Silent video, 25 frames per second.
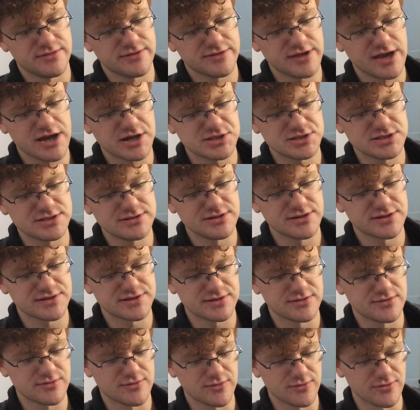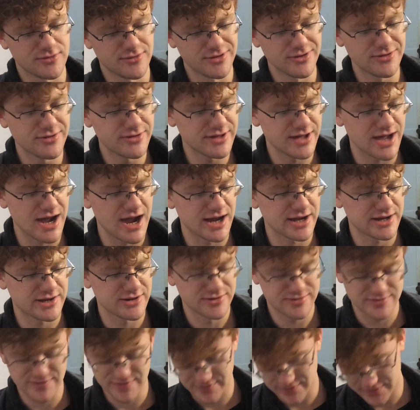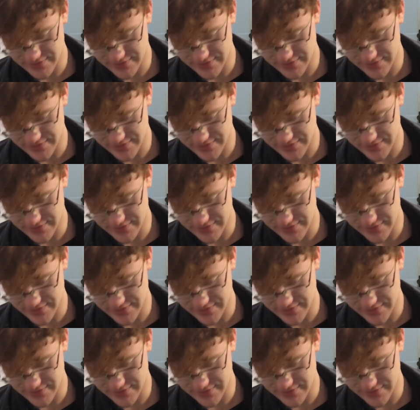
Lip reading: This actually looks really accurate to